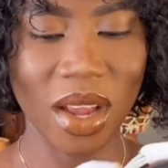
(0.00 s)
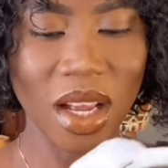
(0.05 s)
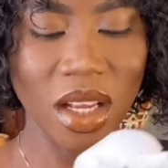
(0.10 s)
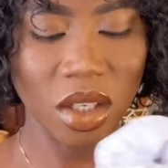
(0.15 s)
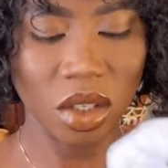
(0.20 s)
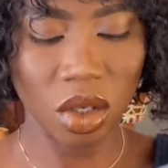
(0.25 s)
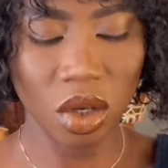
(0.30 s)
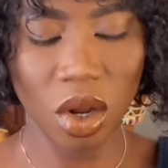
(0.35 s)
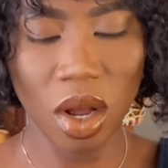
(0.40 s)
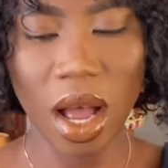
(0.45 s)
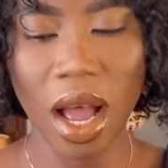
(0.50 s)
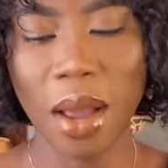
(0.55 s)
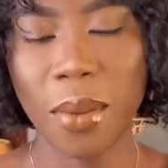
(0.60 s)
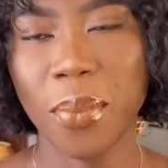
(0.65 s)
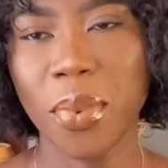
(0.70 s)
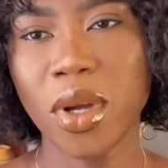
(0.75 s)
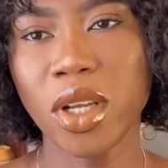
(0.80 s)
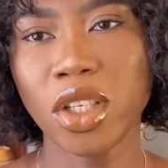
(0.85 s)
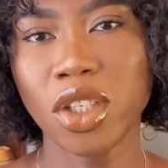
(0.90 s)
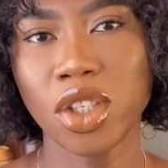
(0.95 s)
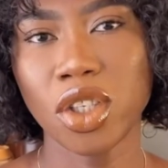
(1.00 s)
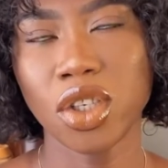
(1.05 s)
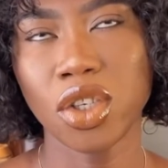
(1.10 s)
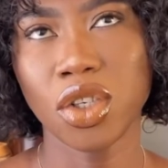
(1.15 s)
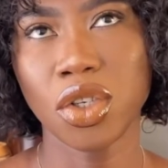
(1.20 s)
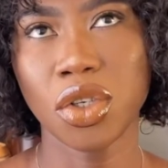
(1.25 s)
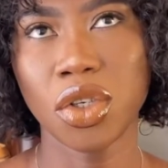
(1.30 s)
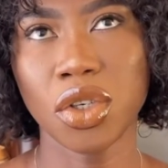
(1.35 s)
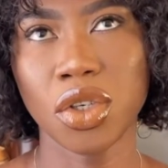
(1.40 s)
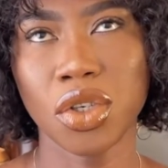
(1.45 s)
So I
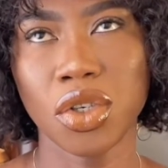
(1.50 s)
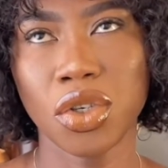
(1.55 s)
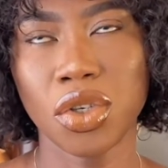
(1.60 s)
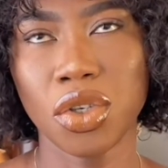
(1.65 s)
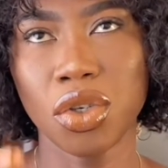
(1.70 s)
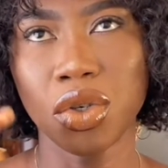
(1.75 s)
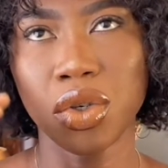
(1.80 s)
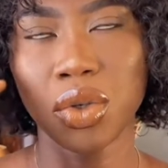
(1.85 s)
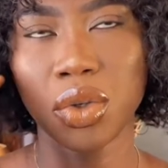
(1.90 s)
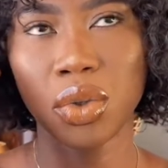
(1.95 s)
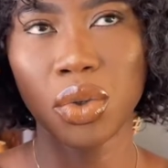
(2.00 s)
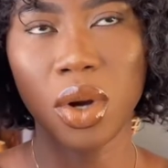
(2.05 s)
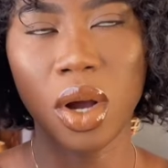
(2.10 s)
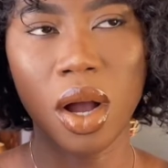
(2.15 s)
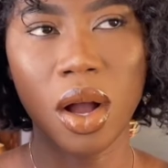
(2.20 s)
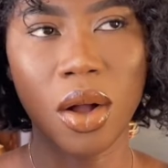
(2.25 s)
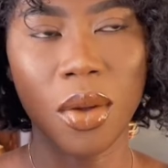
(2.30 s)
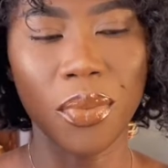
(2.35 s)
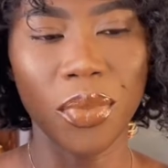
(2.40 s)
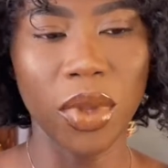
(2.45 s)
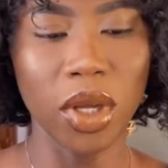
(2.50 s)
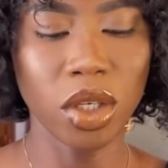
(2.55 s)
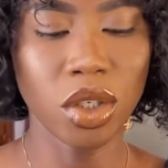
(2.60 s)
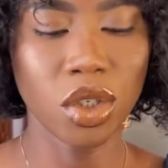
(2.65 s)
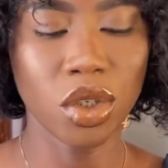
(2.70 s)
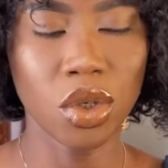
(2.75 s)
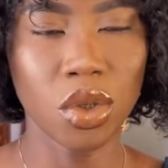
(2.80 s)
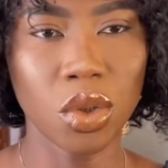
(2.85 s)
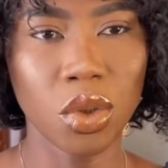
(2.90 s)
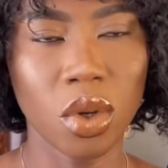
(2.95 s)
purchased this shoe. This
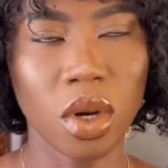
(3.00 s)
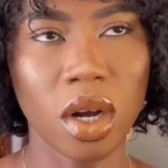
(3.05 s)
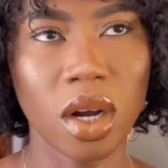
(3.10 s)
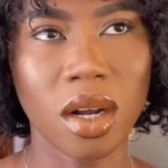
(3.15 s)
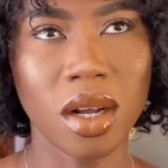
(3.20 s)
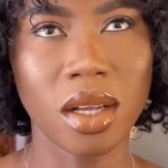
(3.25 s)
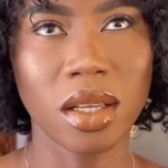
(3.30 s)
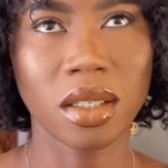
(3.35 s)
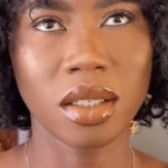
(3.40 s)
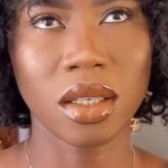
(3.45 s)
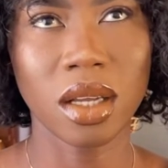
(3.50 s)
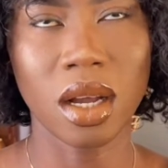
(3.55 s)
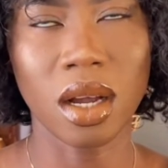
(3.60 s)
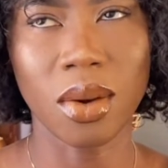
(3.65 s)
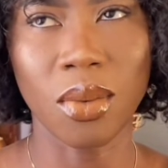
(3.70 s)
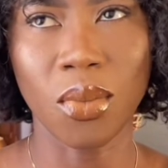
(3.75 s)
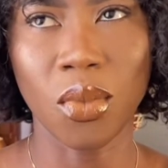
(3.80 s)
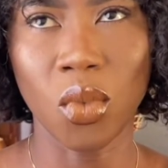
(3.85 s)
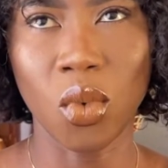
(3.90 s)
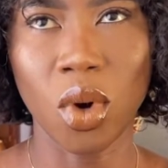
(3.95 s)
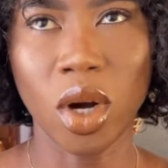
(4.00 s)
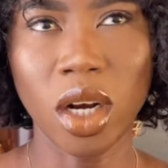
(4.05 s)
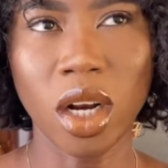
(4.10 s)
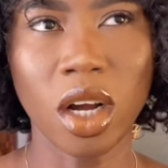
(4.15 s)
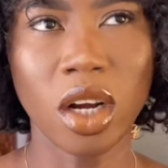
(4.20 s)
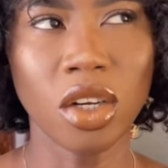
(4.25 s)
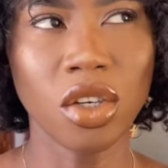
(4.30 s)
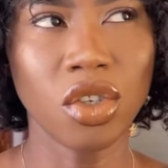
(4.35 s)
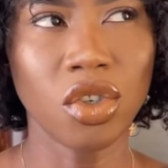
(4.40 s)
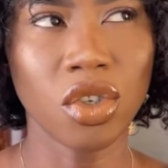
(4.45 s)
shoe costs
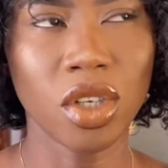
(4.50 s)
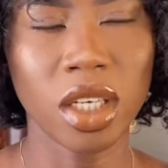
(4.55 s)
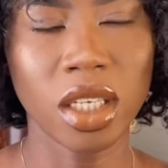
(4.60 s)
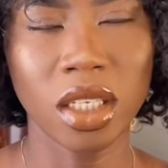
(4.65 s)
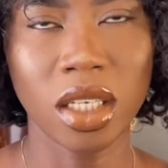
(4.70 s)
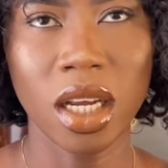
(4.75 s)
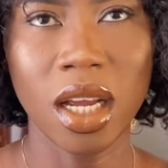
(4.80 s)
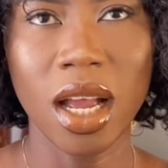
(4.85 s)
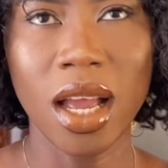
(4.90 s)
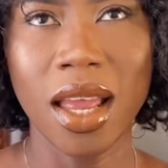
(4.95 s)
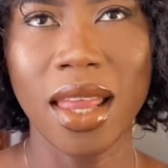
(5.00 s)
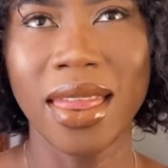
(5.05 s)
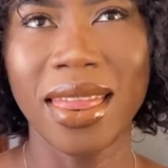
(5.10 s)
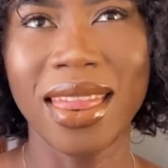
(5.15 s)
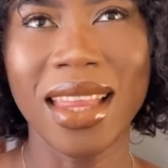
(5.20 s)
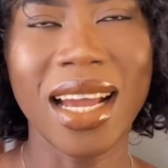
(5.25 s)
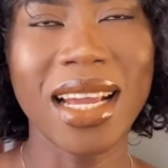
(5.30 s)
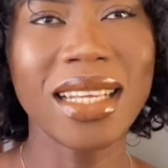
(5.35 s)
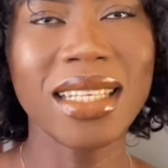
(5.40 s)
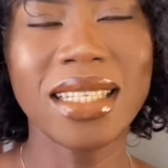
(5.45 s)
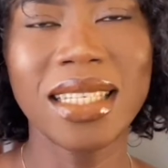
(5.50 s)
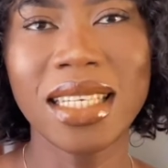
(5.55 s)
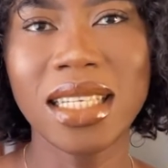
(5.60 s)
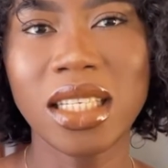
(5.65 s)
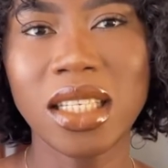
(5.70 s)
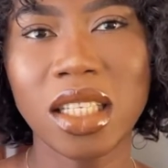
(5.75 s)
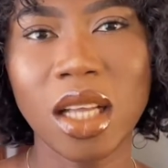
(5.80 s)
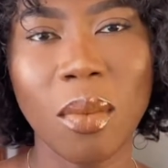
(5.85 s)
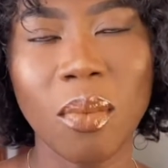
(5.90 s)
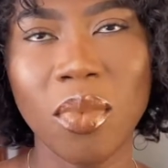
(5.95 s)
190
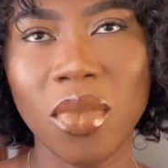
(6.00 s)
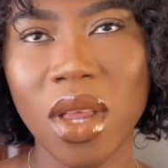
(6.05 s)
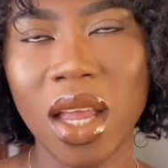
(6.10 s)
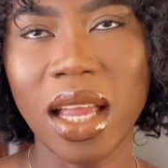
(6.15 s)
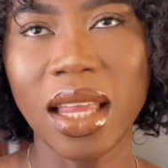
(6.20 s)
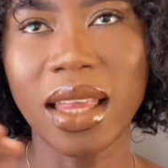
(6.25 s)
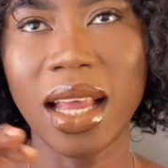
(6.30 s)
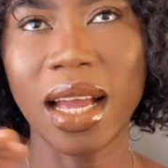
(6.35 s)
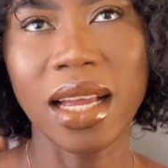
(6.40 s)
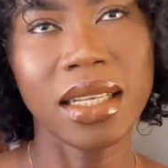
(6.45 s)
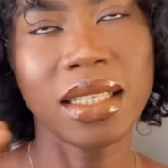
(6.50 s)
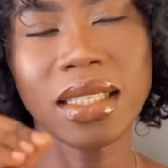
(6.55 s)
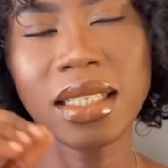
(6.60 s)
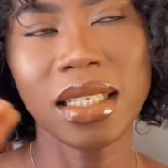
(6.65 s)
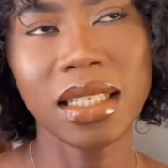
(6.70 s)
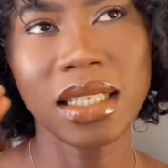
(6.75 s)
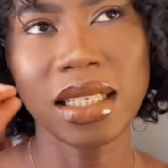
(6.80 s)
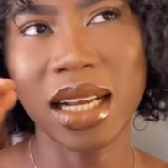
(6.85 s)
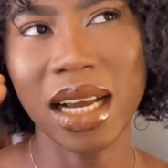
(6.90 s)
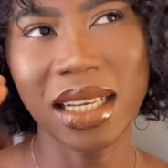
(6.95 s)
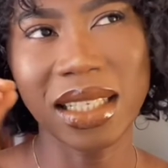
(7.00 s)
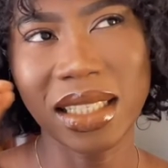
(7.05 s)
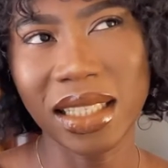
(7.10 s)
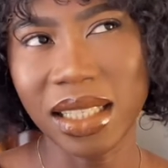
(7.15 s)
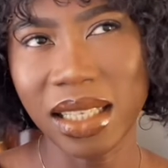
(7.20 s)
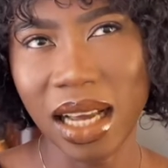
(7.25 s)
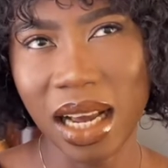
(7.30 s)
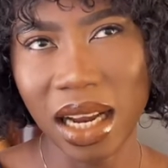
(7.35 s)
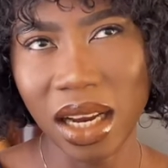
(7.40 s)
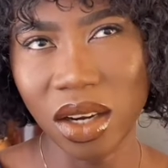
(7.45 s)
something,
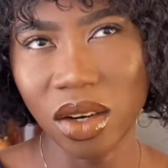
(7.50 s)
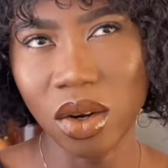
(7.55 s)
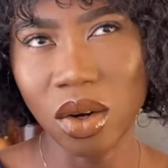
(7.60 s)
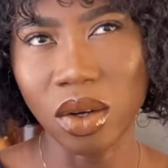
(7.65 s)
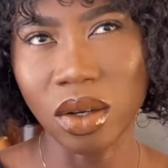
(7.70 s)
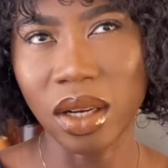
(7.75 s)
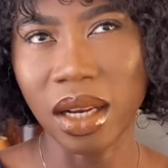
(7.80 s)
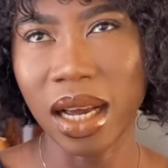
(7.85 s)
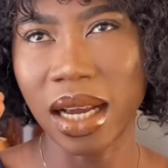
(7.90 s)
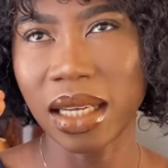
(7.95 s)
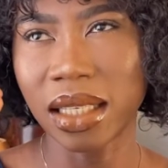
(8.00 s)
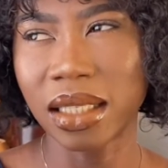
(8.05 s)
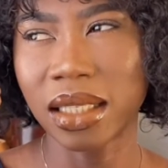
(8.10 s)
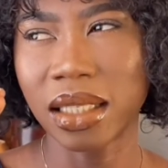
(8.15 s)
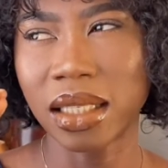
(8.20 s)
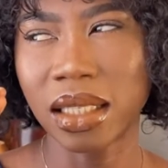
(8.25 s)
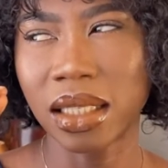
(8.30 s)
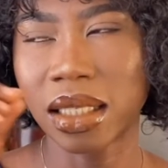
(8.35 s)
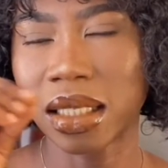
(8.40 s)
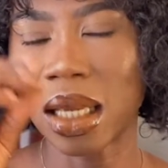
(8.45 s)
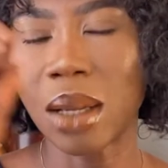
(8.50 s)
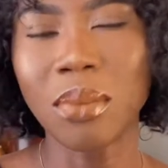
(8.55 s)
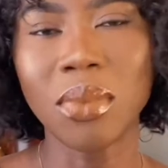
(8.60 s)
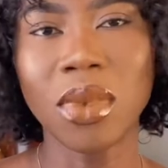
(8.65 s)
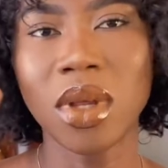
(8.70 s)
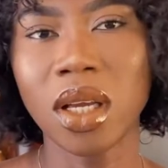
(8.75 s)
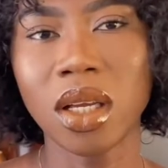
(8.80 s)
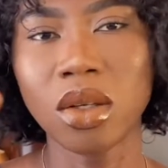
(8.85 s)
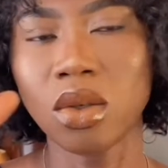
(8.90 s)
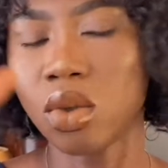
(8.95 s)
99 or 90
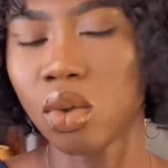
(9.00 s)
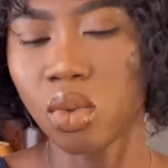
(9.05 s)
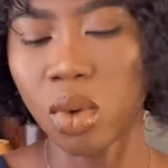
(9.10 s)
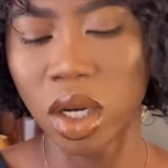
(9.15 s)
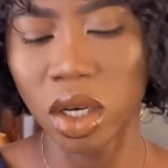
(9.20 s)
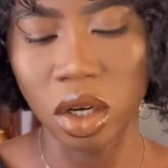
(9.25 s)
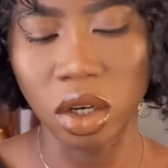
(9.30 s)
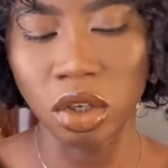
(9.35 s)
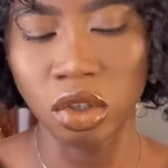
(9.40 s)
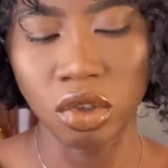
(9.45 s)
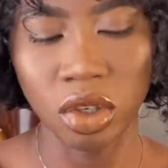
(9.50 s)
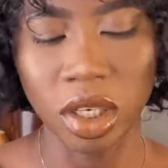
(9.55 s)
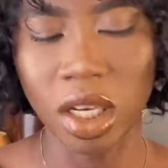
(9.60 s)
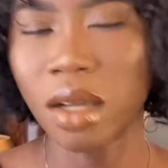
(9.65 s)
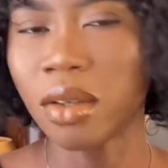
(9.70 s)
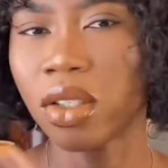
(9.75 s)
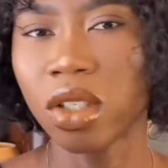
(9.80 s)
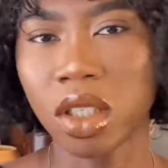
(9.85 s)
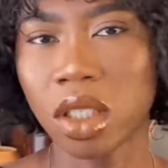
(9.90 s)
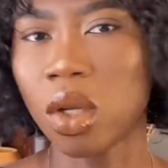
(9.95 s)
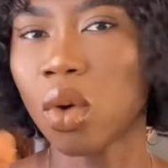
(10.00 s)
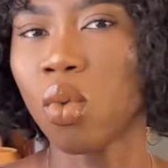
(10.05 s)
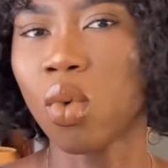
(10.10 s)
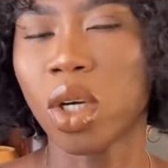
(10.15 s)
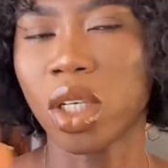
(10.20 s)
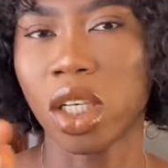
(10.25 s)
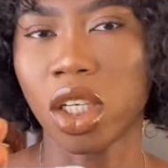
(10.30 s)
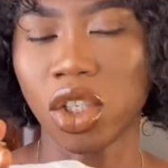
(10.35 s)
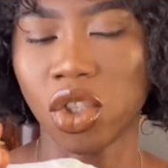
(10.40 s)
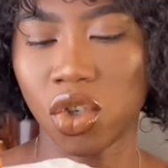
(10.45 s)
something to 100. Let's just say
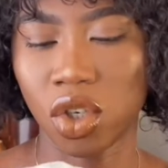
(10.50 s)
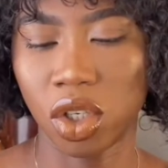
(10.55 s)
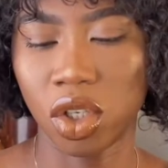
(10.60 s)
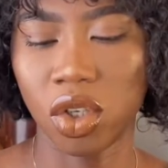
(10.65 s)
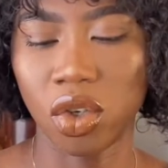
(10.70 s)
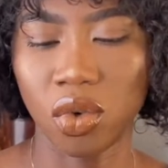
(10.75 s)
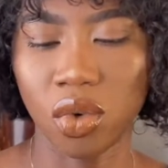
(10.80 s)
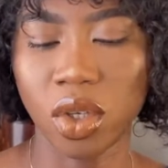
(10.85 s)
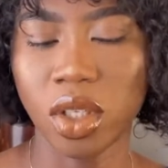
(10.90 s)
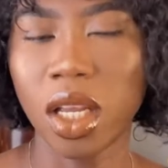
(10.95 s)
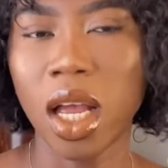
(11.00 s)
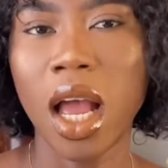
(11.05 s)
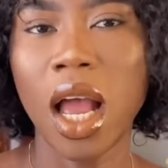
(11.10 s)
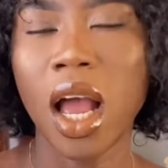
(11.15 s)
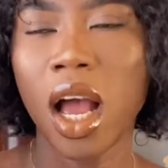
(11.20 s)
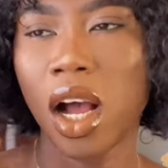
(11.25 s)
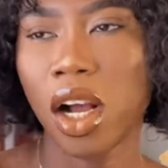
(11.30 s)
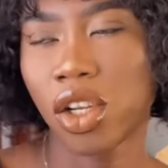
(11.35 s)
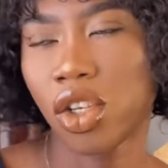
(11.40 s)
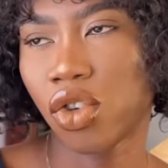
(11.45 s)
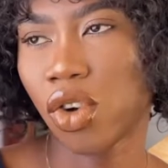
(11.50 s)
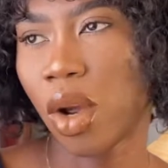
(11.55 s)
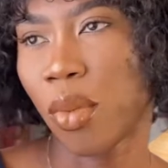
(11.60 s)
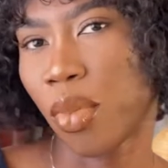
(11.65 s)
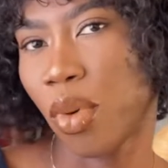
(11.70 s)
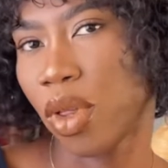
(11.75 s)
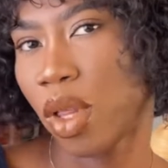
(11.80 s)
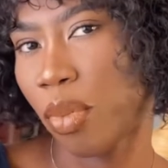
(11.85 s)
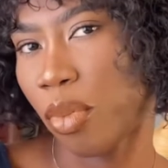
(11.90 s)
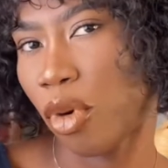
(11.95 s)
100 euros. I'll try and
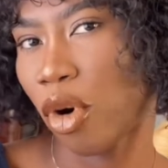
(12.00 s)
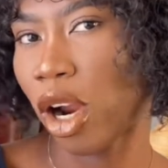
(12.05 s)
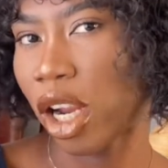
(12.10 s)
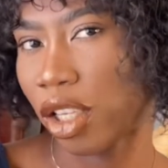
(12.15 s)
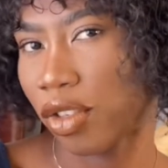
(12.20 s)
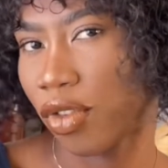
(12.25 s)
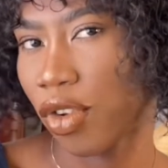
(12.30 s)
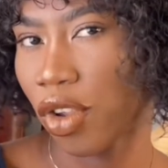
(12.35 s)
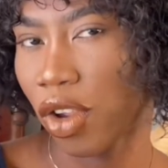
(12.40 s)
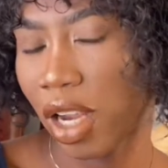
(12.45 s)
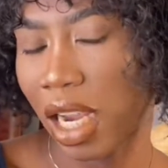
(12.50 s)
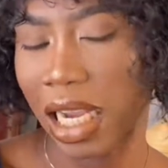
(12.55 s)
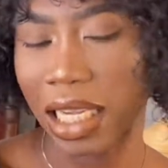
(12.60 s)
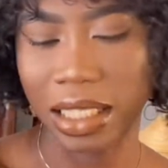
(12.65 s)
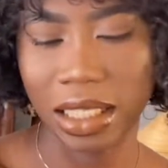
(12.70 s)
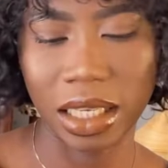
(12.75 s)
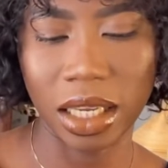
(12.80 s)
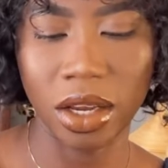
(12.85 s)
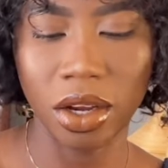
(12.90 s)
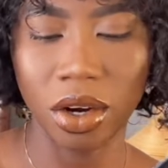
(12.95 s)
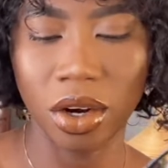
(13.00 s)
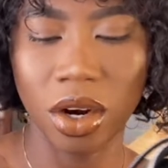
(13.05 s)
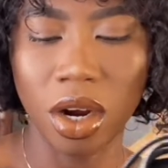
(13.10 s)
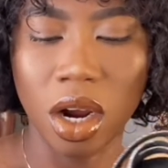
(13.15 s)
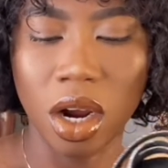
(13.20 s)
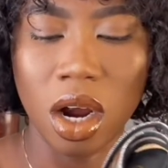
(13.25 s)
put the price for you guys here.